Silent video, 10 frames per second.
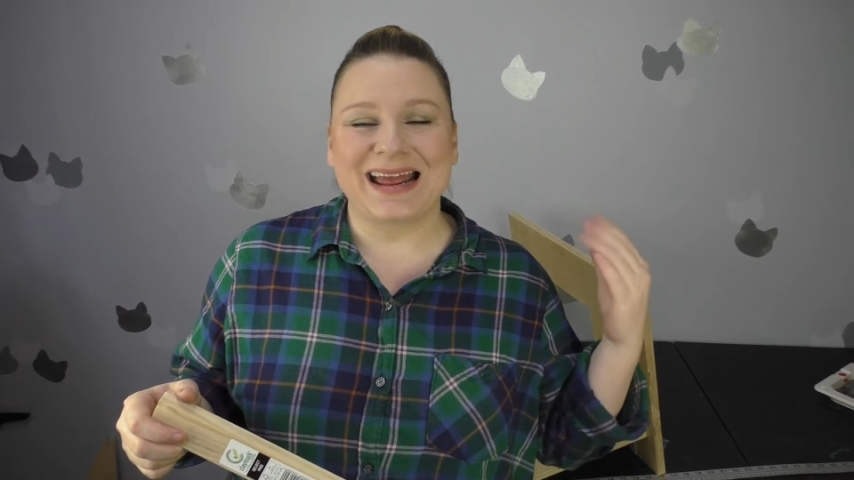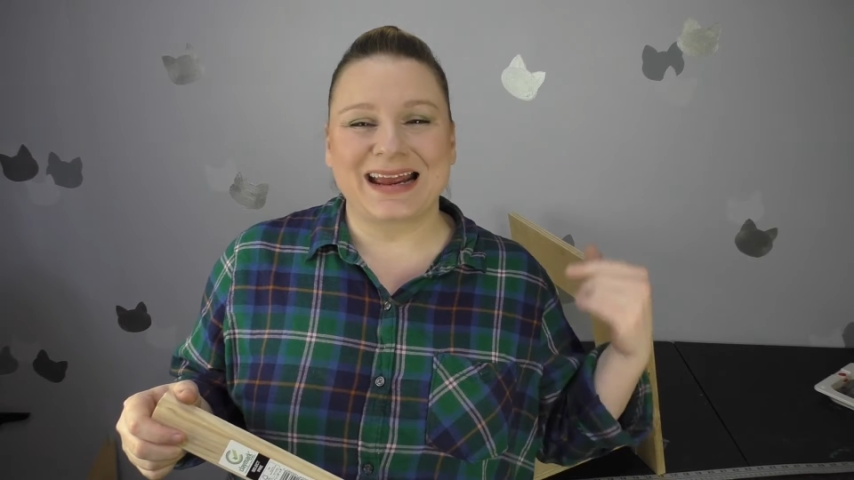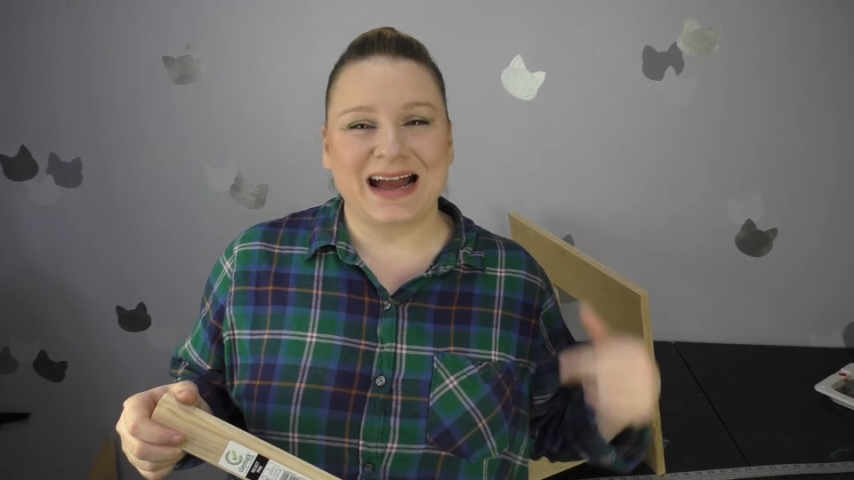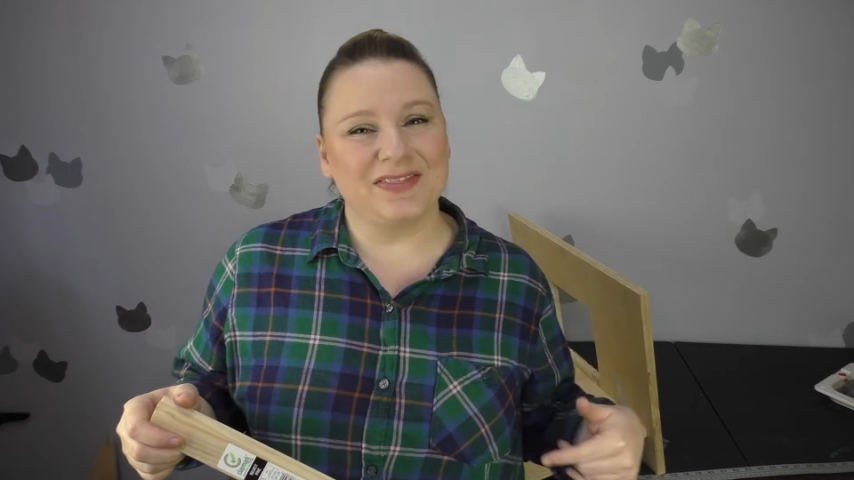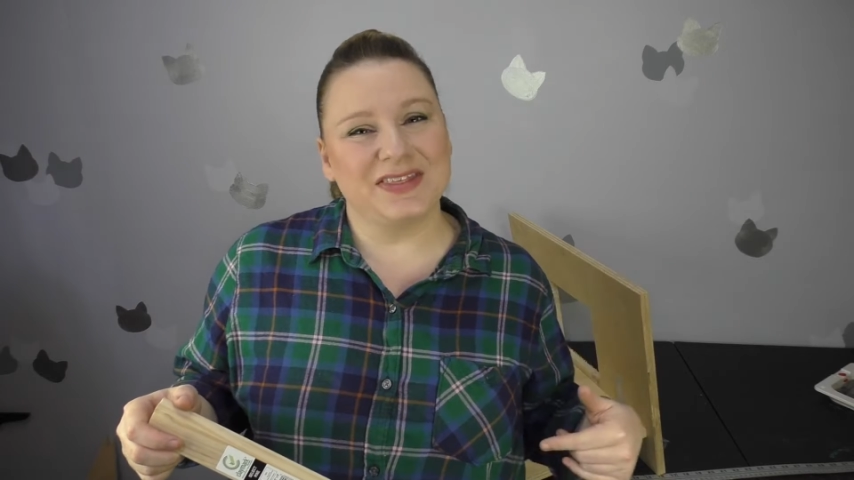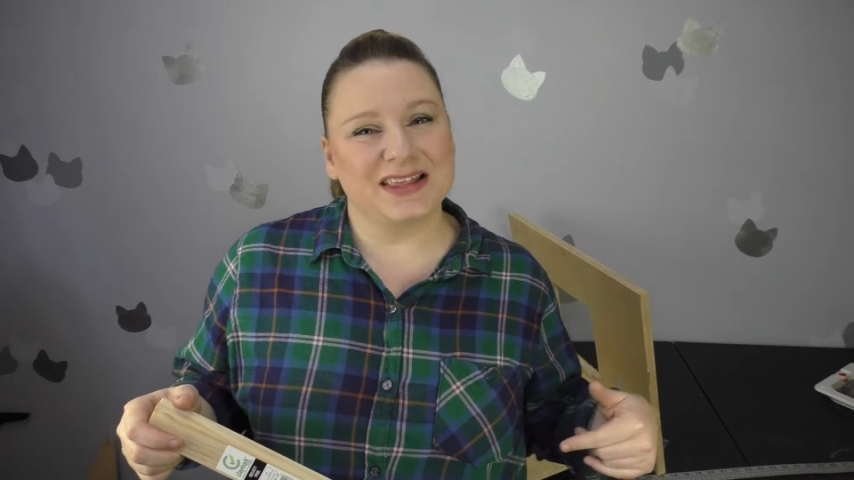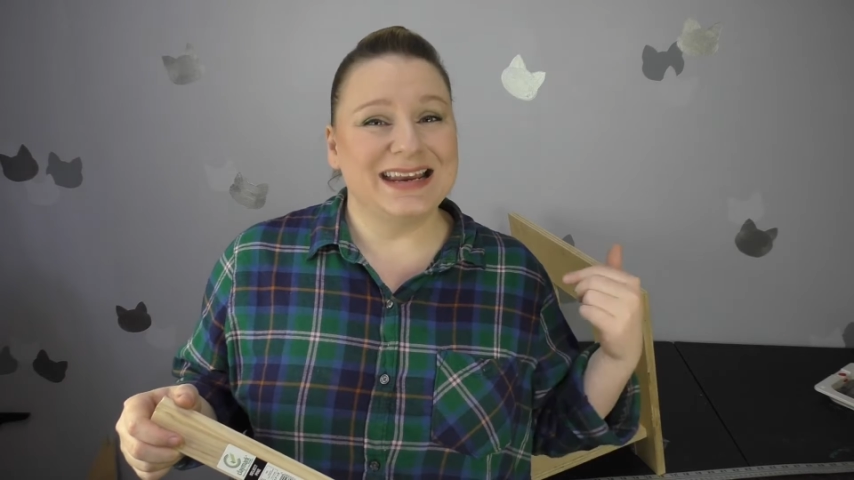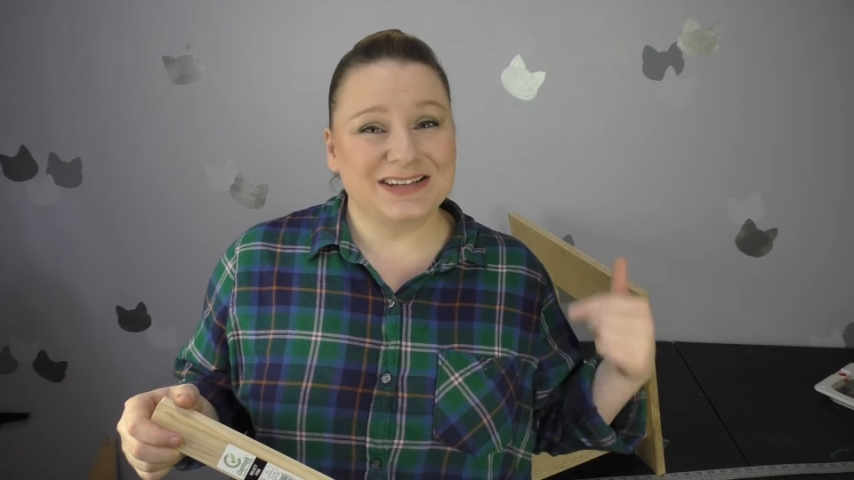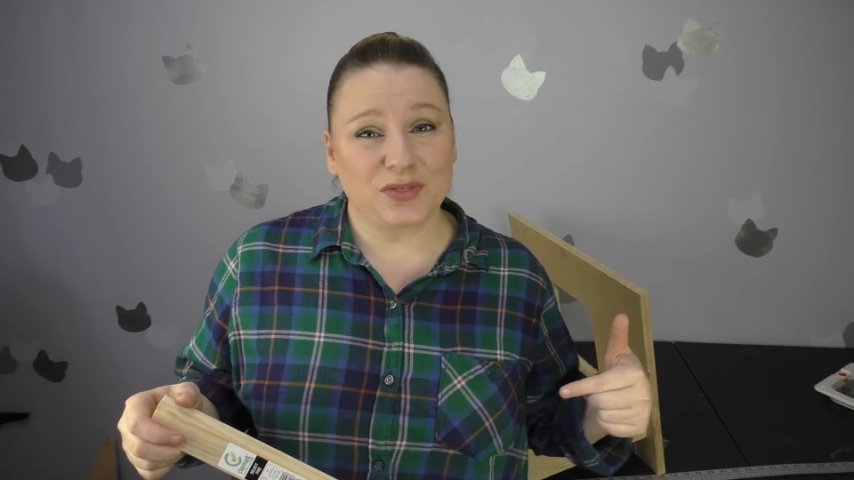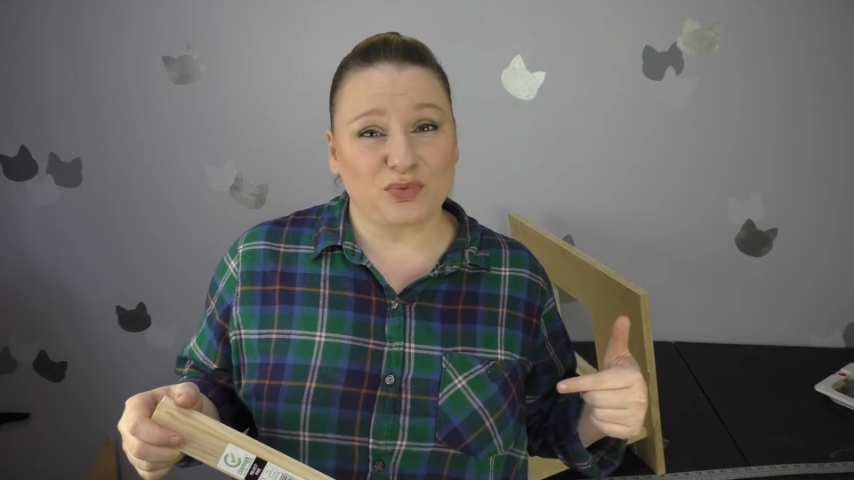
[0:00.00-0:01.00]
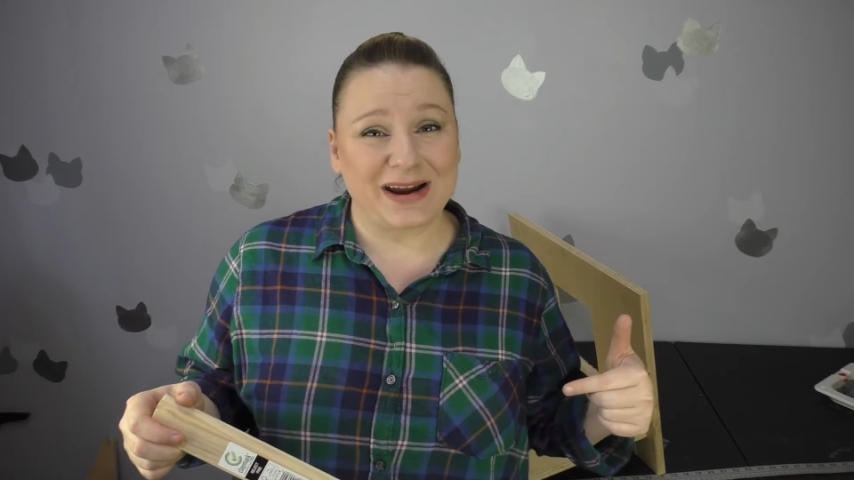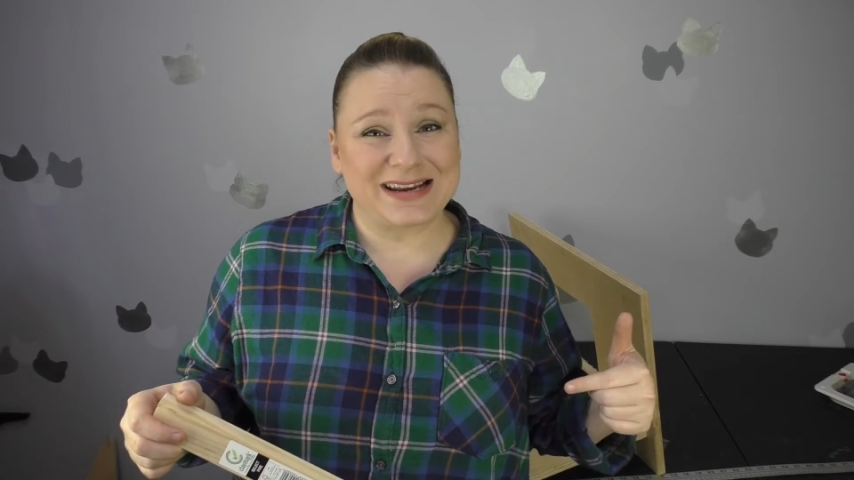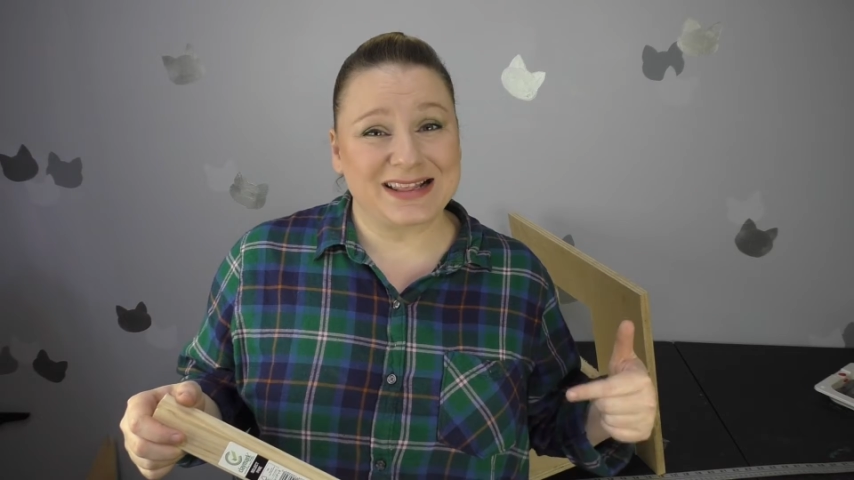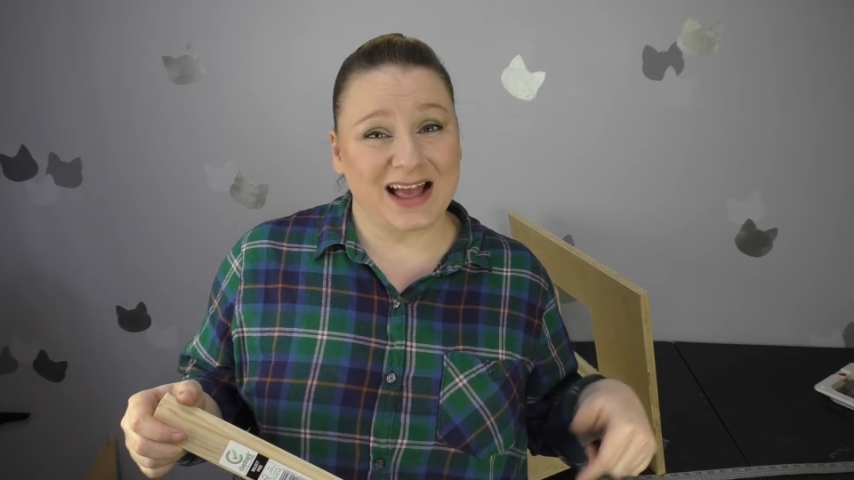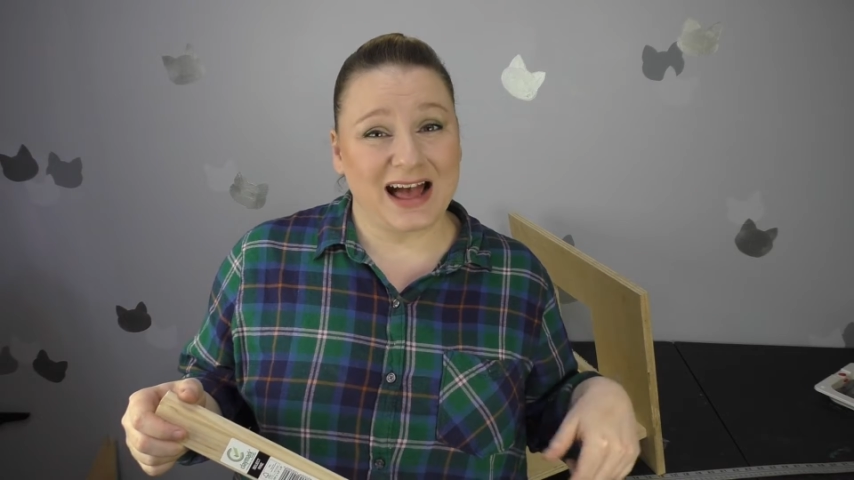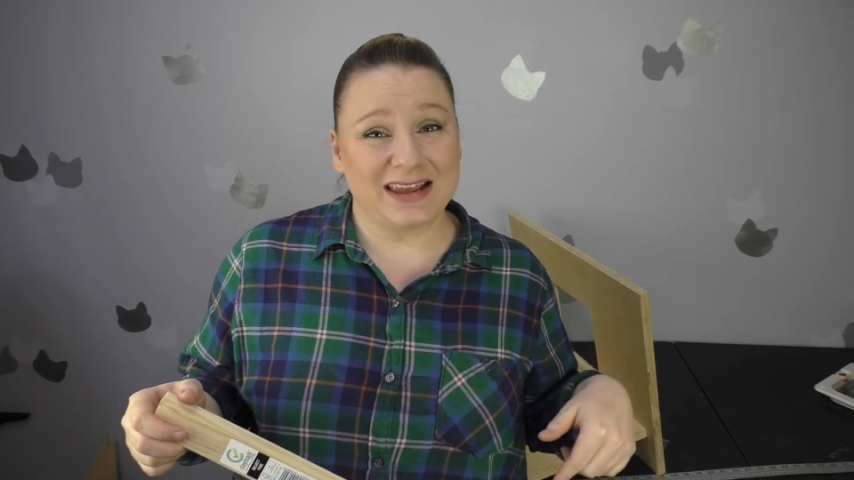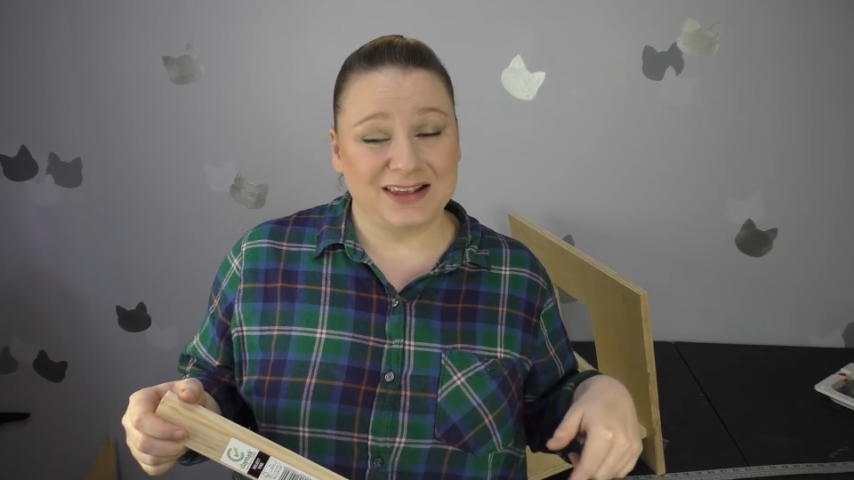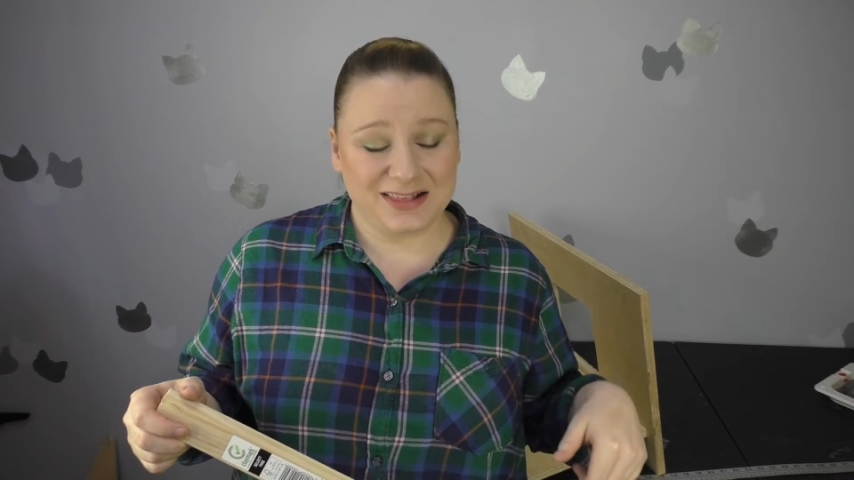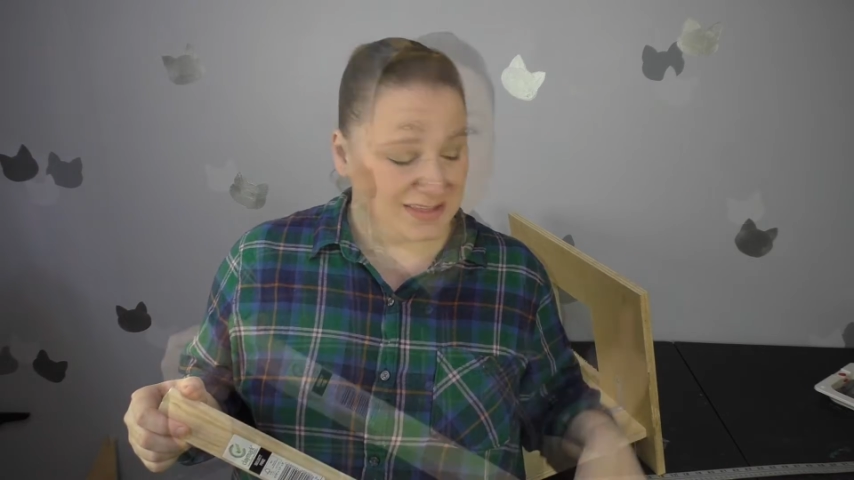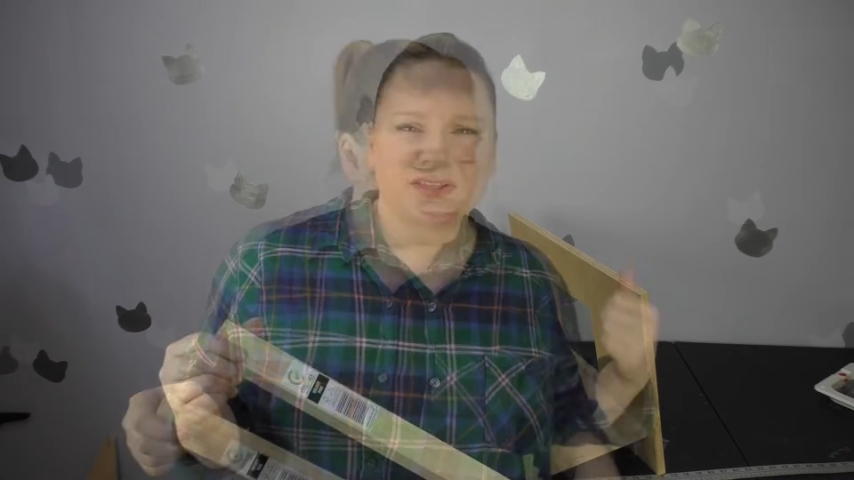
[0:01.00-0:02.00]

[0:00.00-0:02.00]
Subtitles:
and cut this into the right size,